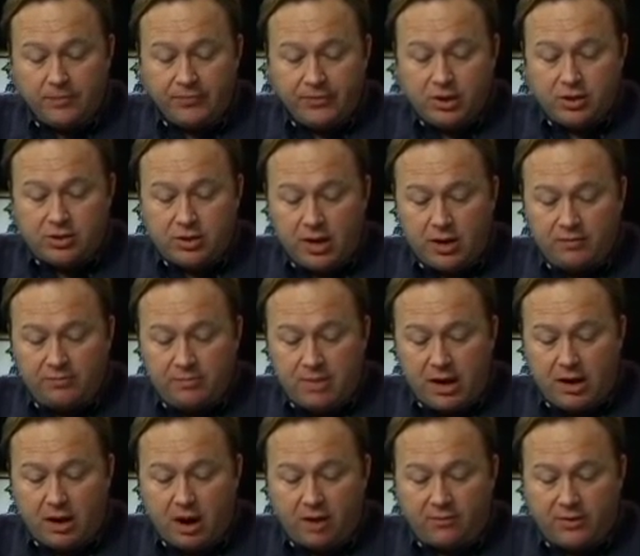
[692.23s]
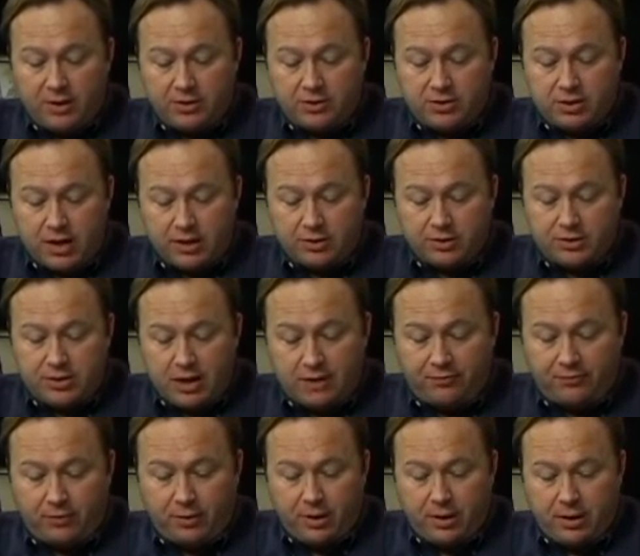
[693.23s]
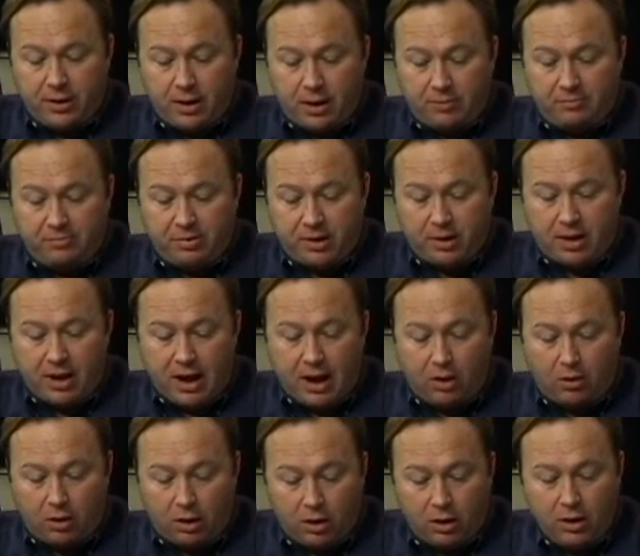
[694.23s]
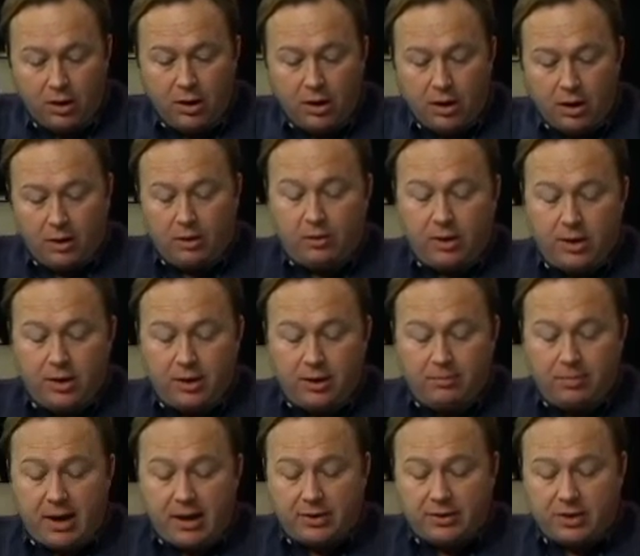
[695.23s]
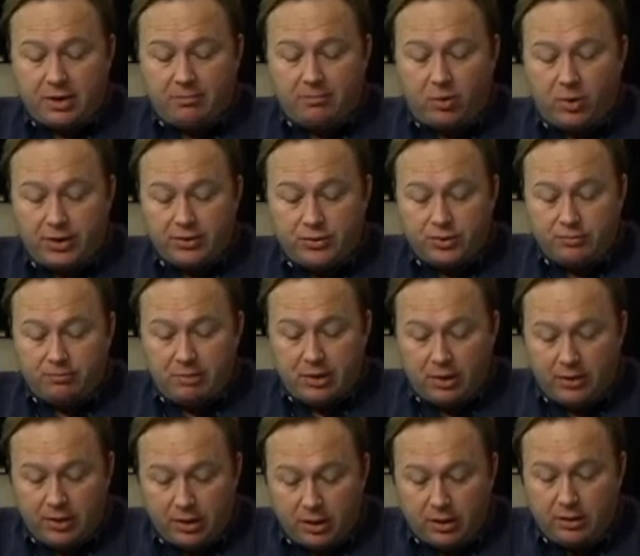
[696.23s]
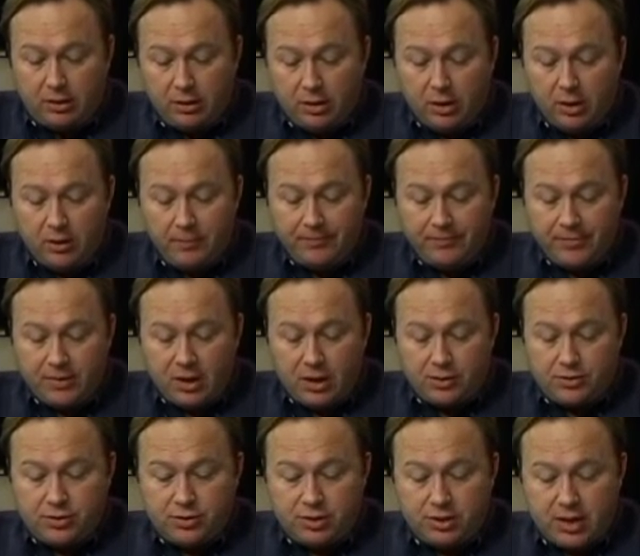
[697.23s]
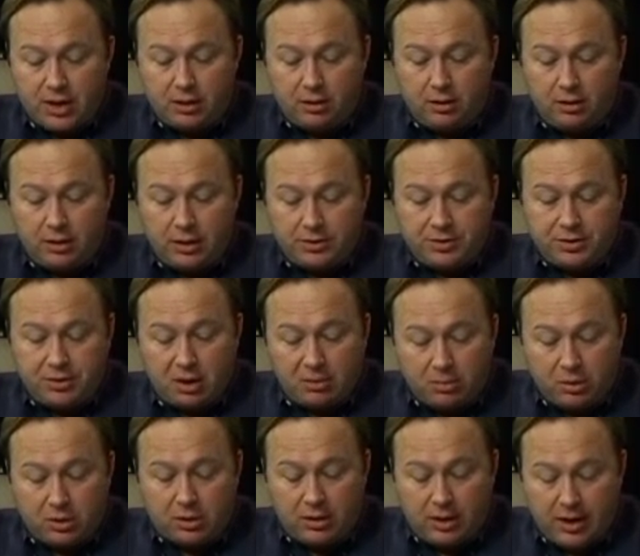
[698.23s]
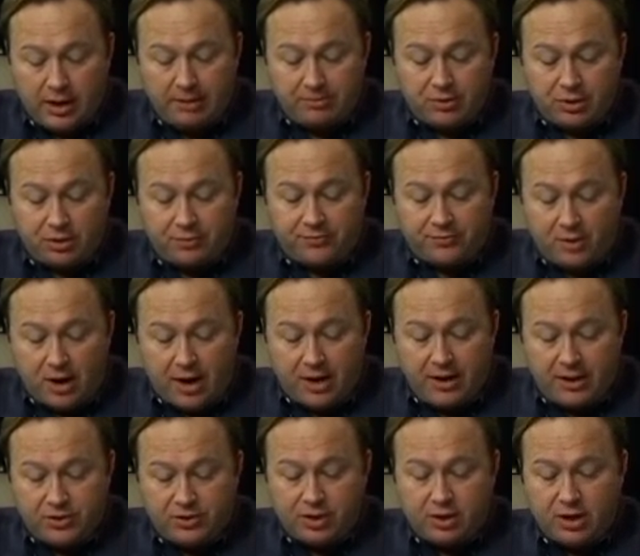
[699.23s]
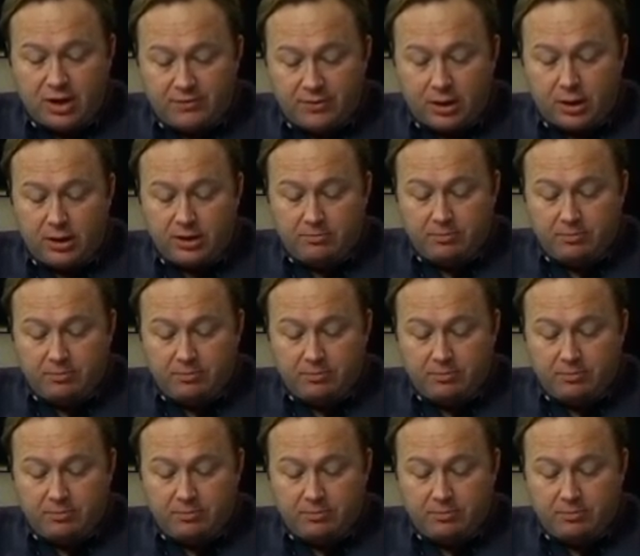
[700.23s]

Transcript: The estate of Madoff insider Jeffrey Pickauer agreed to give back $7.2 billion to settle civil claims on Friday, significantly